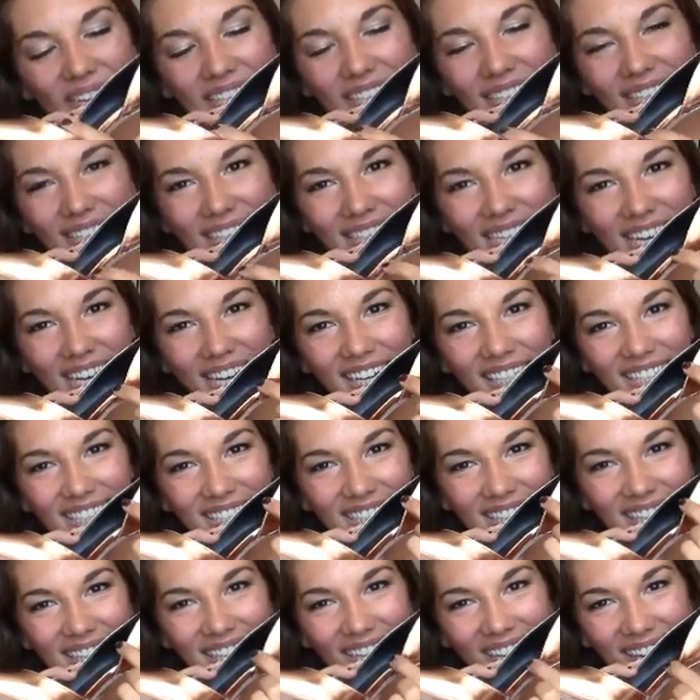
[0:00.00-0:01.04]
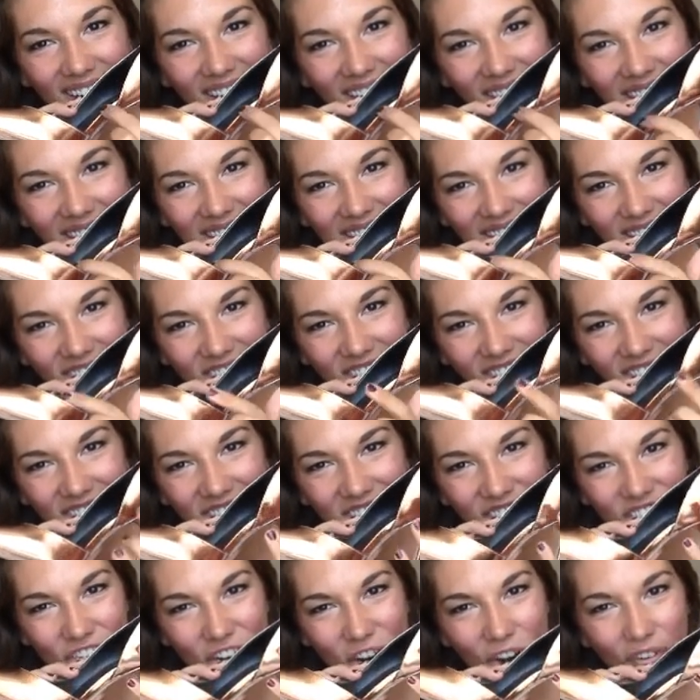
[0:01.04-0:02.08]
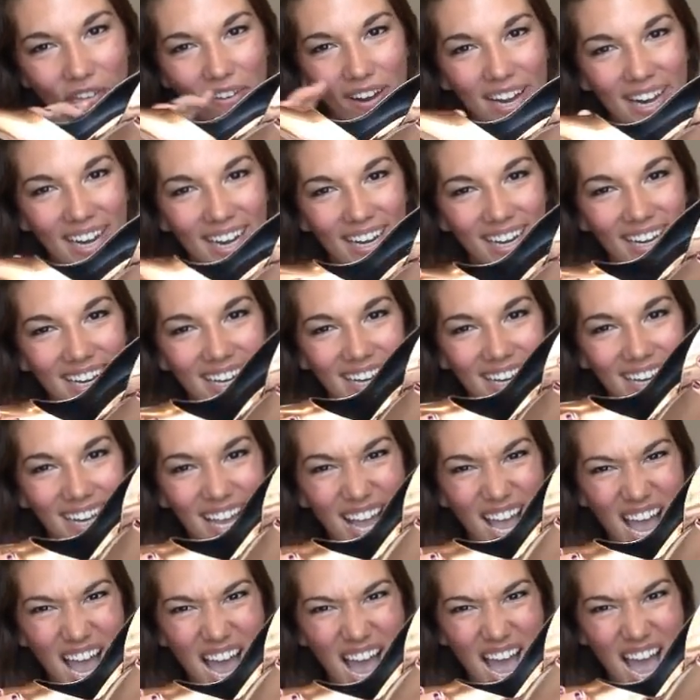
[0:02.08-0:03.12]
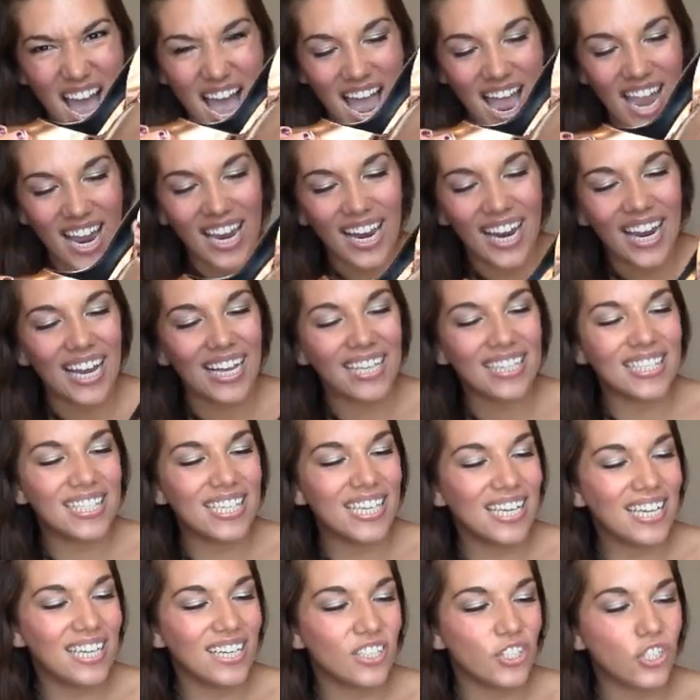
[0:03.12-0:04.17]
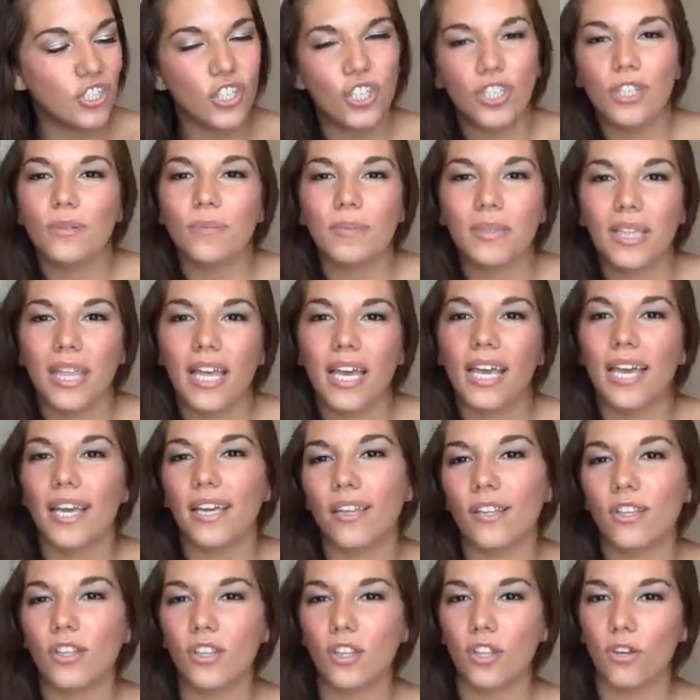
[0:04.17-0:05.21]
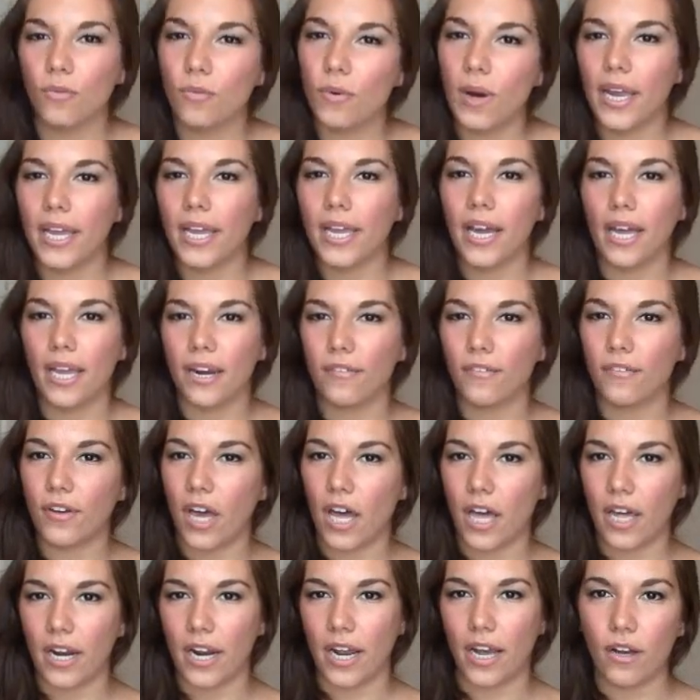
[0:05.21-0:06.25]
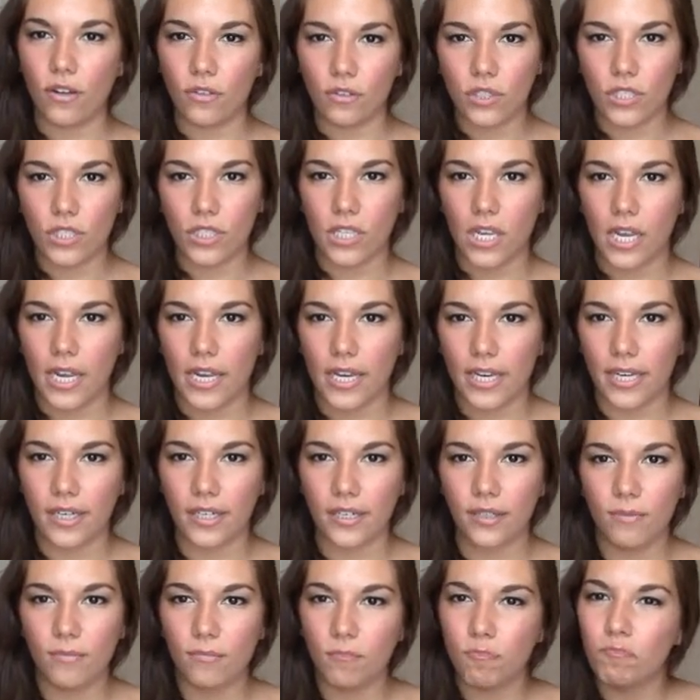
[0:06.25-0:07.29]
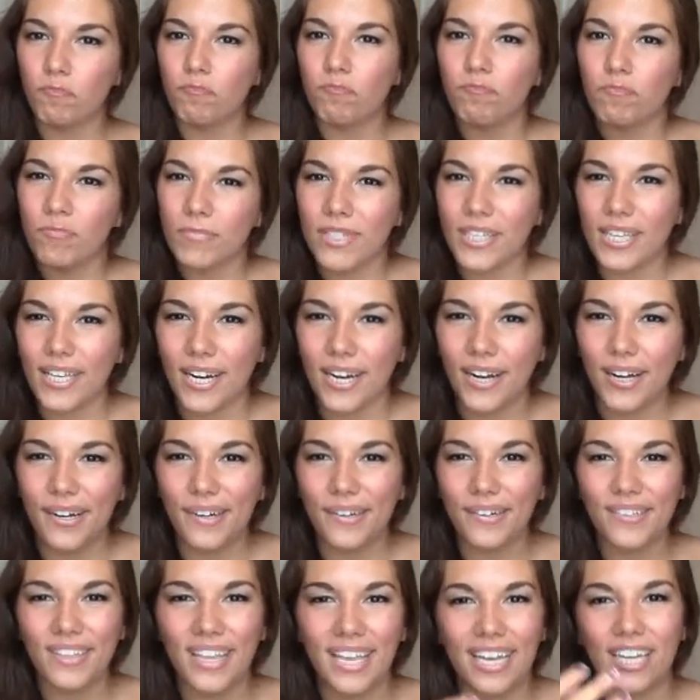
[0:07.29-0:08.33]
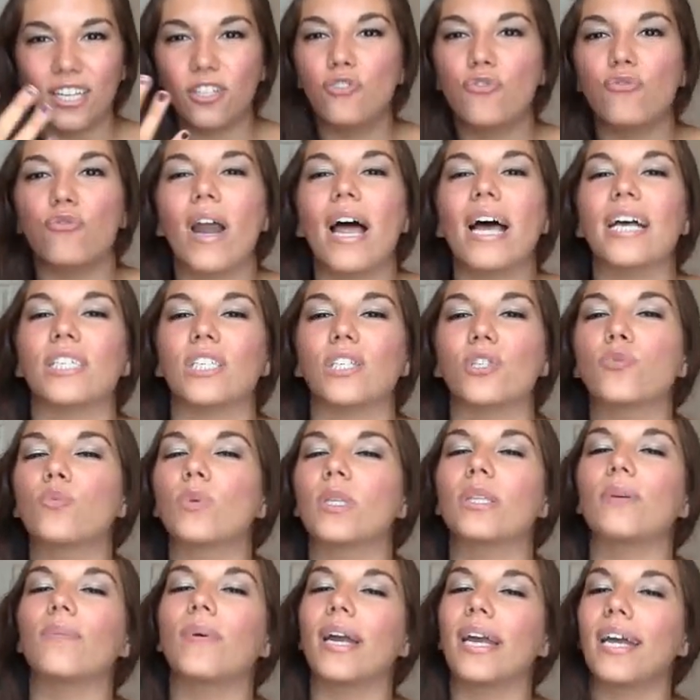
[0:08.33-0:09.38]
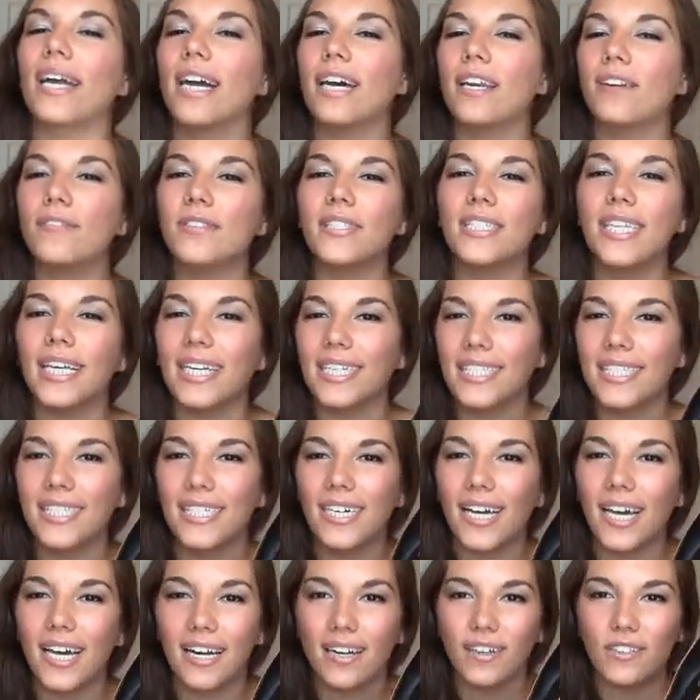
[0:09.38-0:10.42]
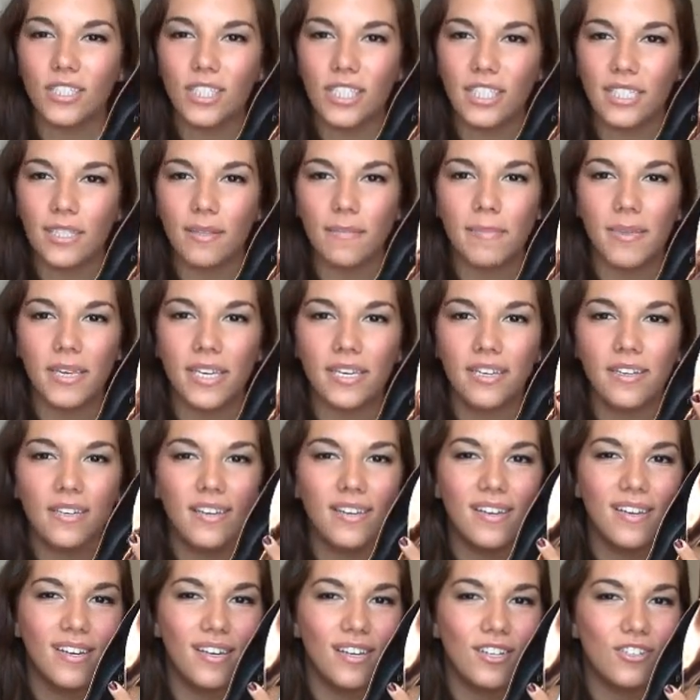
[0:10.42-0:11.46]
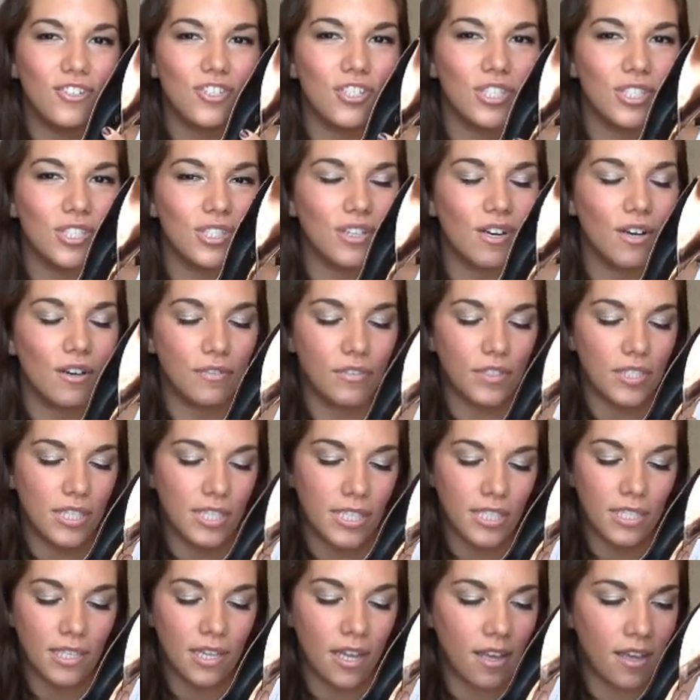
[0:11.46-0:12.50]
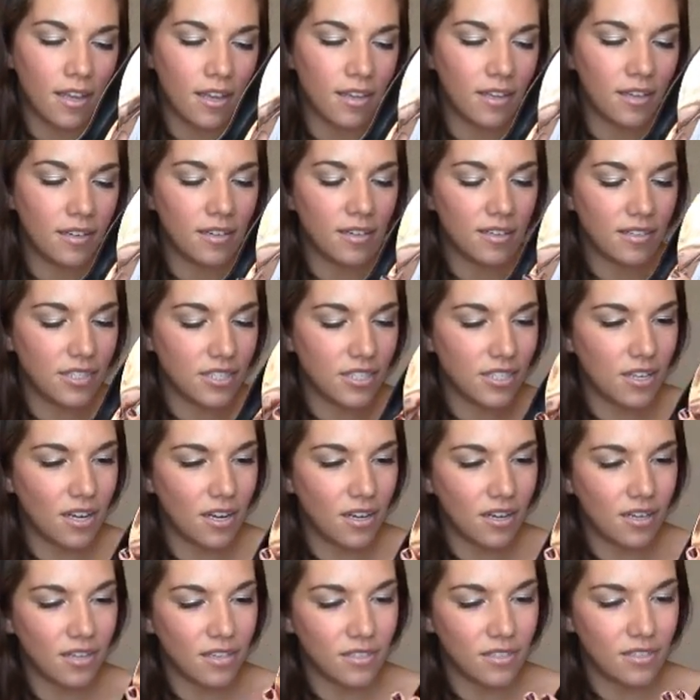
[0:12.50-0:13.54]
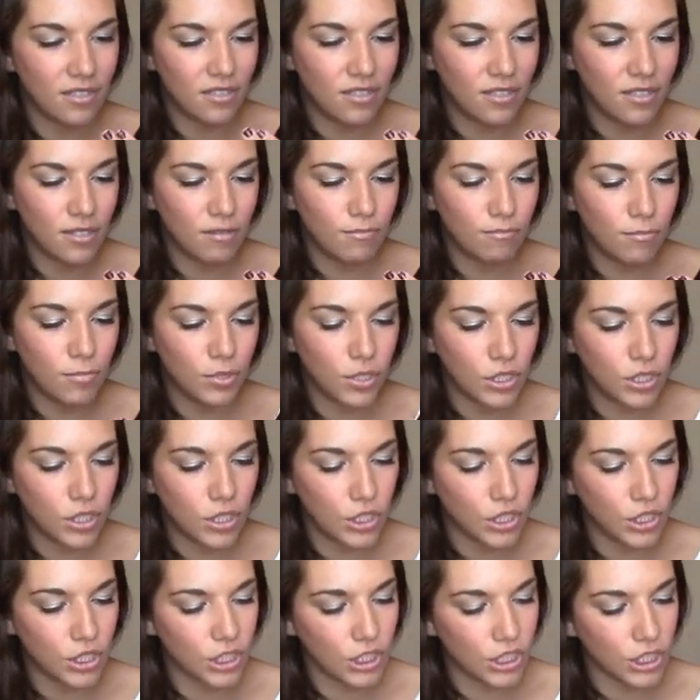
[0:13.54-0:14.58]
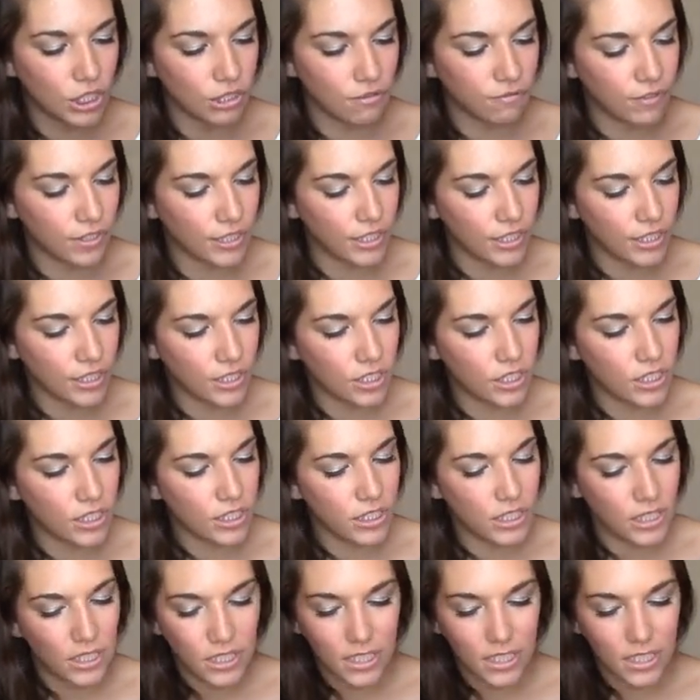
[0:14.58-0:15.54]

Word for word: And just the arch is showing. It's like a shirt with like the right kind of cutouts. Like, you know, like a dress with the right kind of sexy cutouts, like something just off to the side and just oh, perfect.